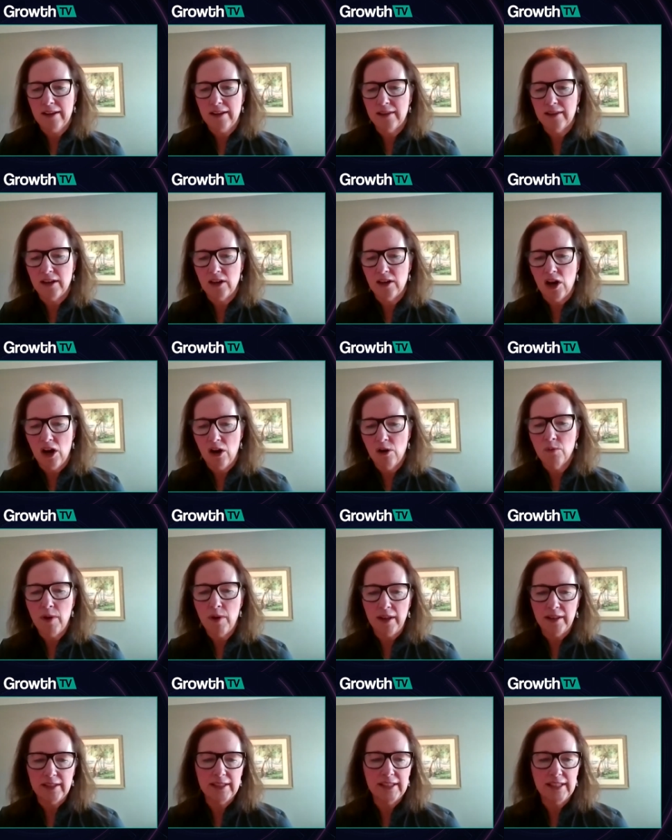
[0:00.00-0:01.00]
I think all
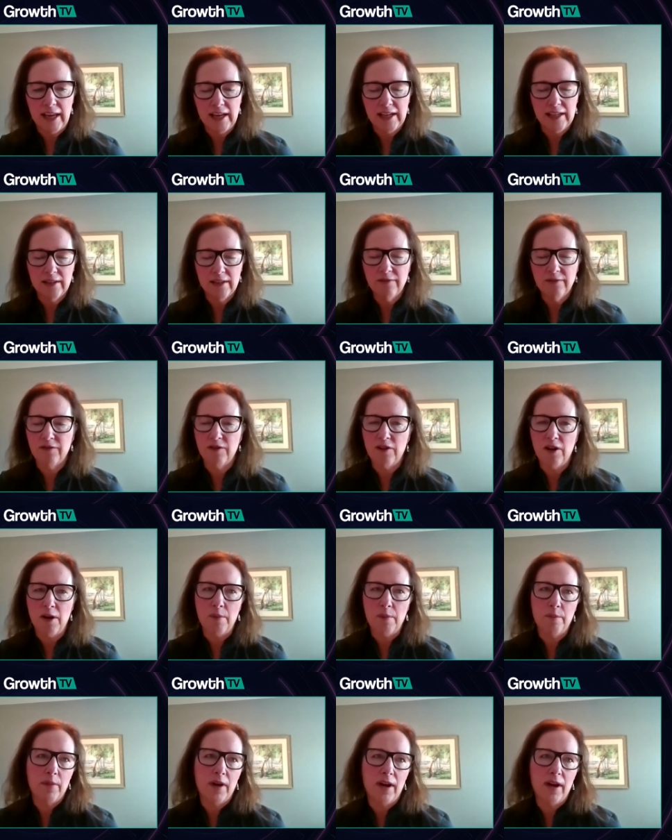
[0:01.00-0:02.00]
well intended
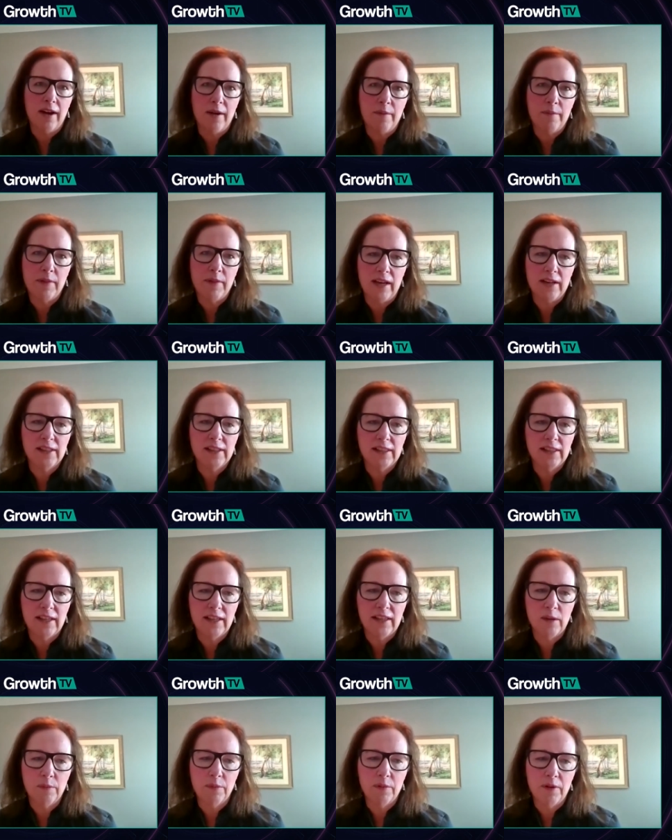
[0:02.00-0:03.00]
from um, the
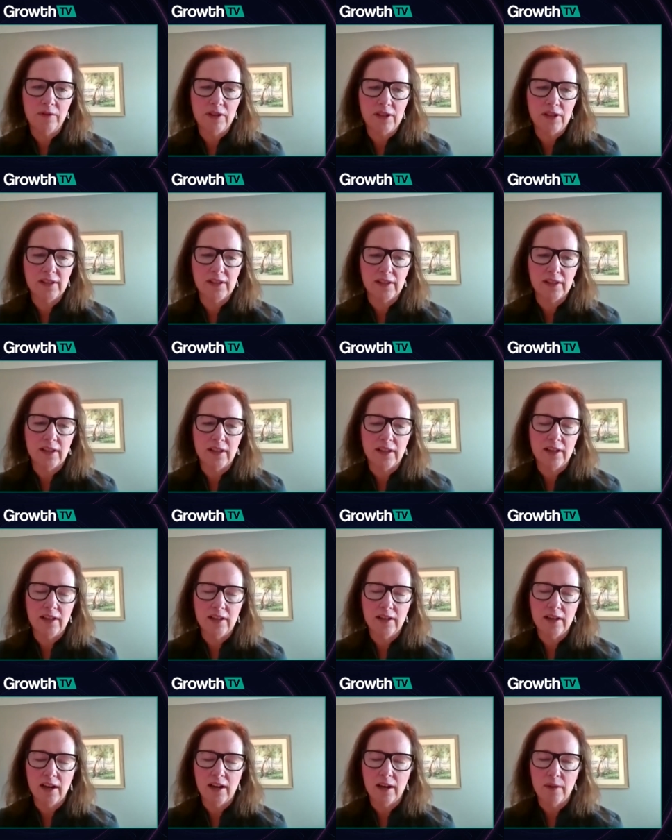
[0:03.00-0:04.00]
entity that
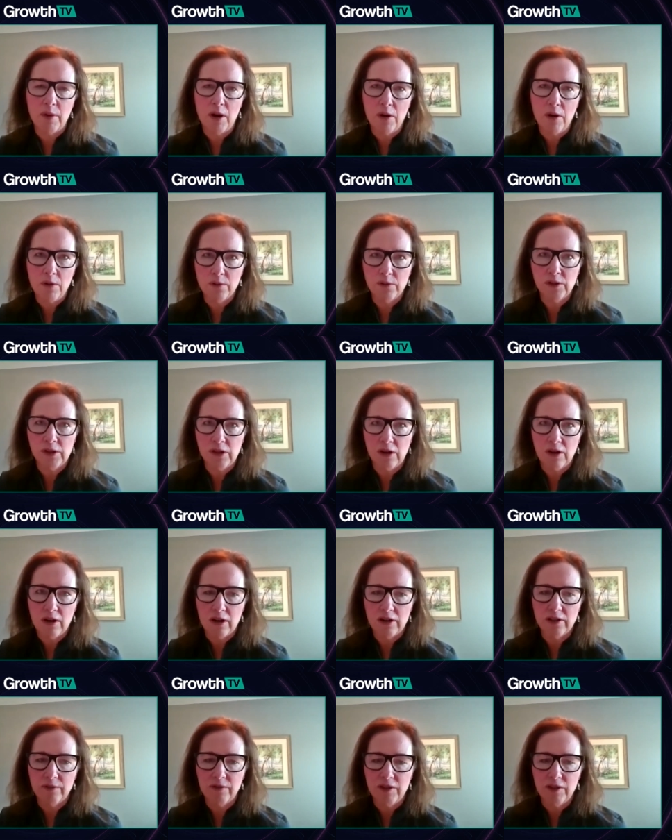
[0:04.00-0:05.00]
previously um, owned
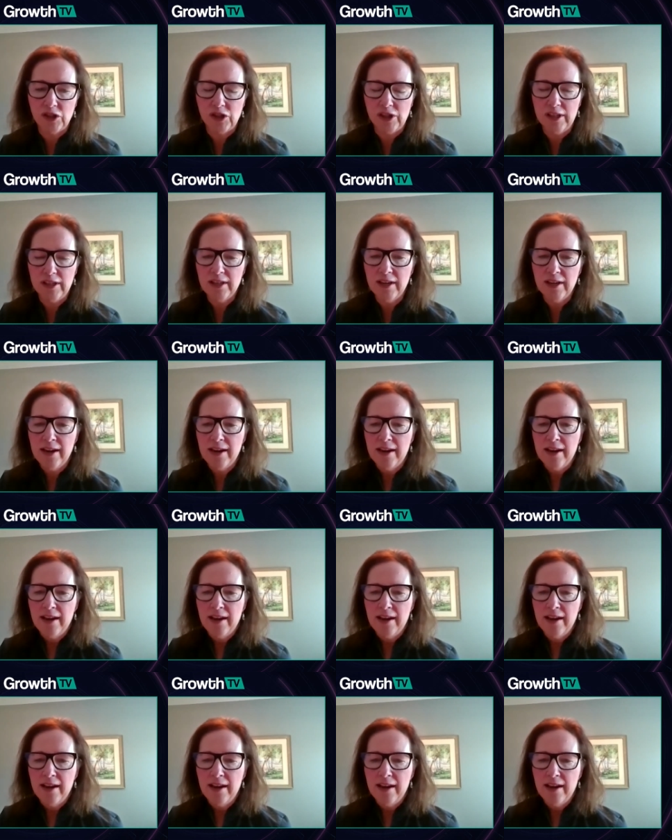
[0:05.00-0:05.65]
our division.